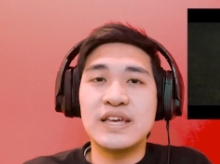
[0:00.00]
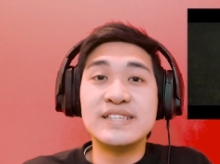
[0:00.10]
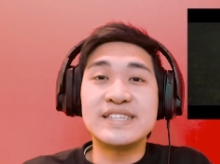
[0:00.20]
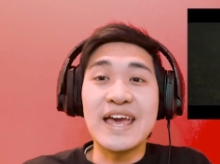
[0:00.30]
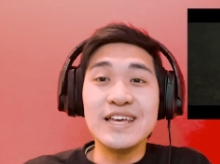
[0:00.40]

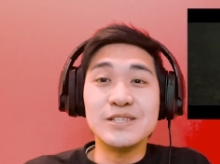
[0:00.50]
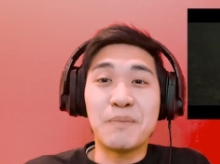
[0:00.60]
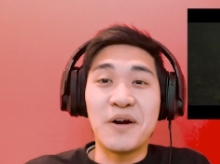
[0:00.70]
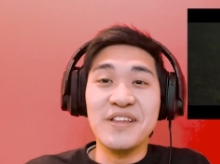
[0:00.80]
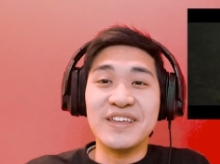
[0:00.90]
He's saying he's
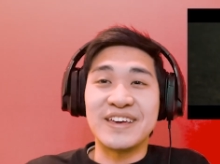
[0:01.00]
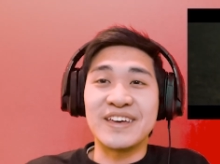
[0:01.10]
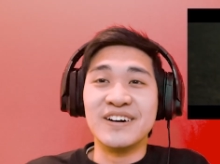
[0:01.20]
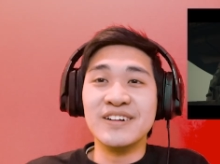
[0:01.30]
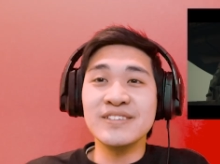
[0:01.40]
part of the
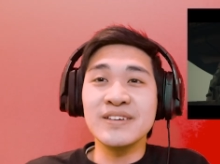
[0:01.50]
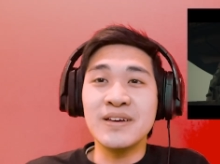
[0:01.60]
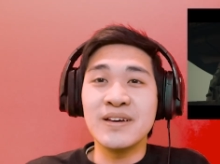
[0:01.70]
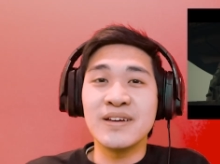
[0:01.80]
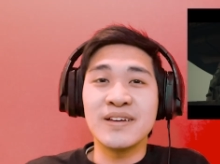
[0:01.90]

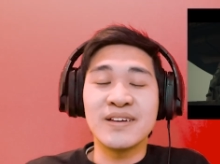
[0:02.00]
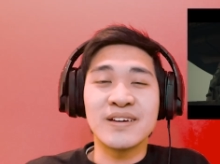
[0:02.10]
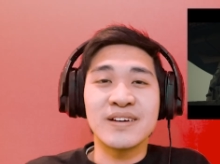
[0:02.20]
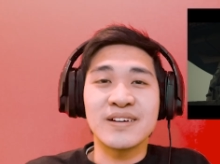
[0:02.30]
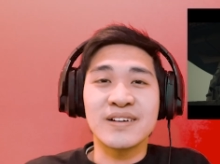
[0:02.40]
guild.
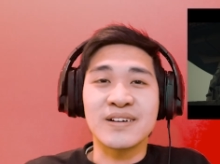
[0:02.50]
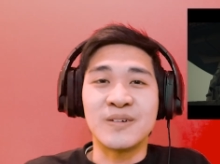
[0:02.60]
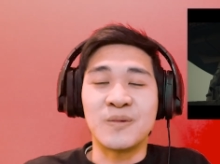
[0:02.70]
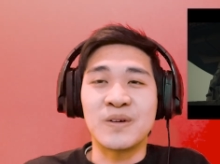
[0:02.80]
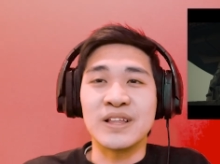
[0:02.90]

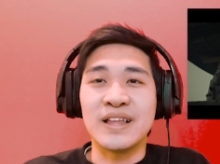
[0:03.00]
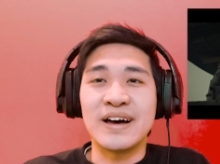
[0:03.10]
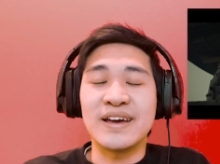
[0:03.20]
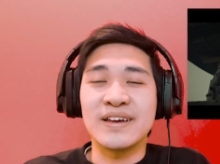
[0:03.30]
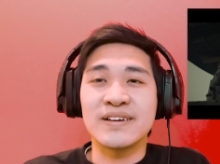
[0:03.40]
What a
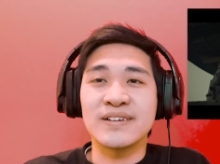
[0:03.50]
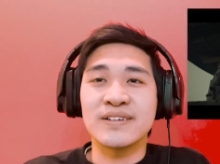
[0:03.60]
lie.